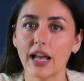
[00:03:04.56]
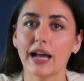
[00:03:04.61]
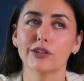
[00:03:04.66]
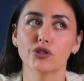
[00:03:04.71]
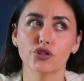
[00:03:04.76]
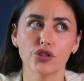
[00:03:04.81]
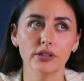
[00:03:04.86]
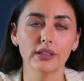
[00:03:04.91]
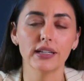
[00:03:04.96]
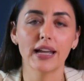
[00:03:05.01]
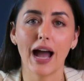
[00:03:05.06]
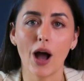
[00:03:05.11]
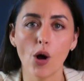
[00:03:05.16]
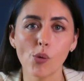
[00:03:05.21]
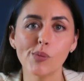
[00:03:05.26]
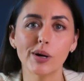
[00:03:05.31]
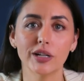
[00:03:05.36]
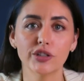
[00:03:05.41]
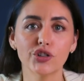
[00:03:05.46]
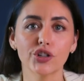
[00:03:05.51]
naturally how
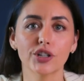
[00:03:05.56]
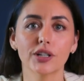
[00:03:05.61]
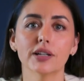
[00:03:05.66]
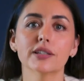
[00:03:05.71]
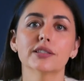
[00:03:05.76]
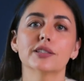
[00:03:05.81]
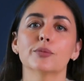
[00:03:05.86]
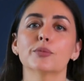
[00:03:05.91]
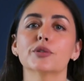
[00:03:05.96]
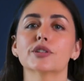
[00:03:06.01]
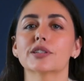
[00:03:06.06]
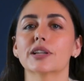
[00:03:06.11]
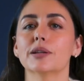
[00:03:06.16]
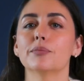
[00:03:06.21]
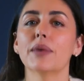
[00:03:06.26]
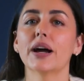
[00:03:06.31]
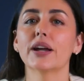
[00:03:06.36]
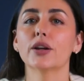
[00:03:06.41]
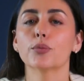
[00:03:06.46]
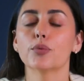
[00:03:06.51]
much your customers
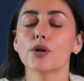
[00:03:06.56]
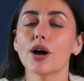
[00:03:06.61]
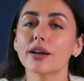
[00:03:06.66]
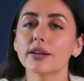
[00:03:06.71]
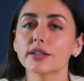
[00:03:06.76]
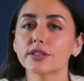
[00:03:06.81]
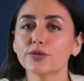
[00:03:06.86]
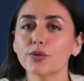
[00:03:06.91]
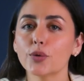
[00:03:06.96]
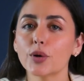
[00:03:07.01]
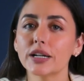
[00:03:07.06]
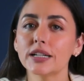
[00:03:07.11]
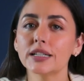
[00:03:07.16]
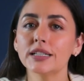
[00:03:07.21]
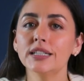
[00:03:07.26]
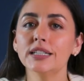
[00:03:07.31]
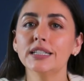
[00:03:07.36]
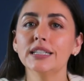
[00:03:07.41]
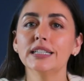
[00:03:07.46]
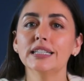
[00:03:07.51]
can buy your product for.
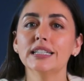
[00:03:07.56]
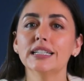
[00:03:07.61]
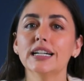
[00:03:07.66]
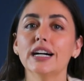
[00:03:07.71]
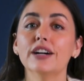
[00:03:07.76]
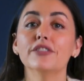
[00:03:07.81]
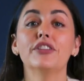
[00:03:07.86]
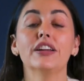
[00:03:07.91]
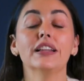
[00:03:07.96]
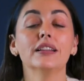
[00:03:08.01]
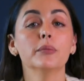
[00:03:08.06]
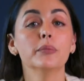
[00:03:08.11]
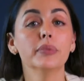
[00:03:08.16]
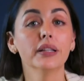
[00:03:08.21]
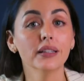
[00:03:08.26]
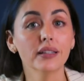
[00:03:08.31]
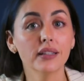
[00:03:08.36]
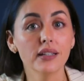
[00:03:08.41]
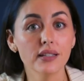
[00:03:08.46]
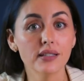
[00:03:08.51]

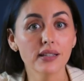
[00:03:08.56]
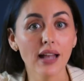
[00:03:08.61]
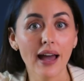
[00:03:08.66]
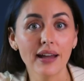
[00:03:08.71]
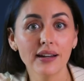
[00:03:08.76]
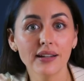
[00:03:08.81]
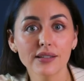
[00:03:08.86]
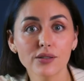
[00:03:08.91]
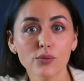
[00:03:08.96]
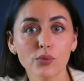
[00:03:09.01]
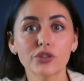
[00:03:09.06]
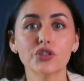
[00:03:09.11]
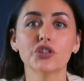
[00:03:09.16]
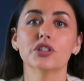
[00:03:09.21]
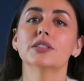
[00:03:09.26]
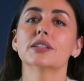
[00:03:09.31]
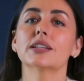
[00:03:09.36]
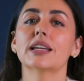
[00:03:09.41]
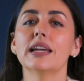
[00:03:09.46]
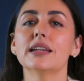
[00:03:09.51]
Availability status, which
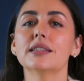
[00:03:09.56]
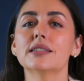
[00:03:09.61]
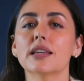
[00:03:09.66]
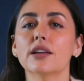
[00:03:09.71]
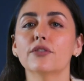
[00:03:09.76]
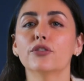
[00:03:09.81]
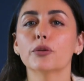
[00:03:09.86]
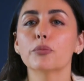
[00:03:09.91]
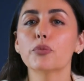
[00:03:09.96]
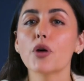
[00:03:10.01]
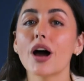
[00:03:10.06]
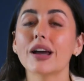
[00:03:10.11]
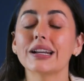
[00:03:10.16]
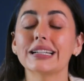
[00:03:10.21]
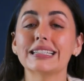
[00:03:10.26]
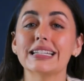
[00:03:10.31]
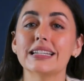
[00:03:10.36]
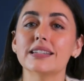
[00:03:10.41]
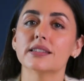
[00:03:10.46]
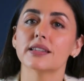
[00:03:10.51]
indicates if your
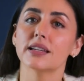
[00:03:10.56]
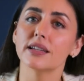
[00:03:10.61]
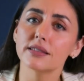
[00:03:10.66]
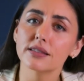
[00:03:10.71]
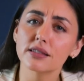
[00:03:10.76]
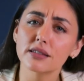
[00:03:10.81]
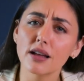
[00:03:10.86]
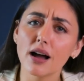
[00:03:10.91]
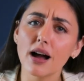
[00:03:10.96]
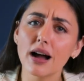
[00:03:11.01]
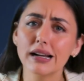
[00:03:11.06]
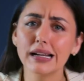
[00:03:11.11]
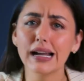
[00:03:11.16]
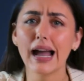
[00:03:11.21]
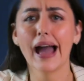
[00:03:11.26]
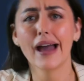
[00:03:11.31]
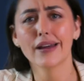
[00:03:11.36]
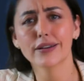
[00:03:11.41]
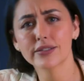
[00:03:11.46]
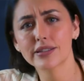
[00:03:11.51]
product is in stock,
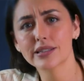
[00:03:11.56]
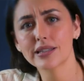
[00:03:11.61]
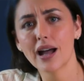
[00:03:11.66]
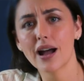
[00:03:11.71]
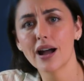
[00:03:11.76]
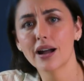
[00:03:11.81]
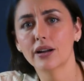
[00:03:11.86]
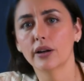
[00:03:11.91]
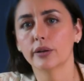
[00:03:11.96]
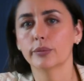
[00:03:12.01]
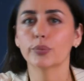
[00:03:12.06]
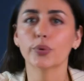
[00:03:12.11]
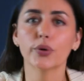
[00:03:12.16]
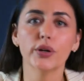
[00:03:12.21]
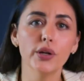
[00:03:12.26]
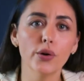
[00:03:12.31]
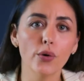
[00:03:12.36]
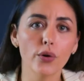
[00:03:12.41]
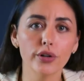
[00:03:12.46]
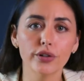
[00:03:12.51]
out of stock, on
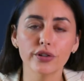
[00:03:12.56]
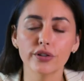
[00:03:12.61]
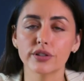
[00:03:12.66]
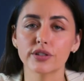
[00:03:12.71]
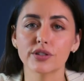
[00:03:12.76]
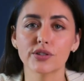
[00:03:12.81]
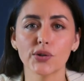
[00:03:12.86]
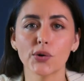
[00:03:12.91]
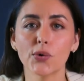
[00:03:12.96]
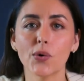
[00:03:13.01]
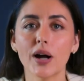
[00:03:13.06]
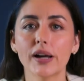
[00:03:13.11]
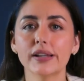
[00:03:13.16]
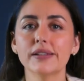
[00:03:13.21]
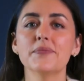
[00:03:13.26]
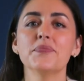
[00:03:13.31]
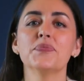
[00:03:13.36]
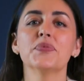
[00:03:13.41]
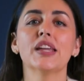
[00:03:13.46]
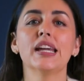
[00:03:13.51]
pre-order, and so
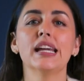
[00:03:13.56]
on.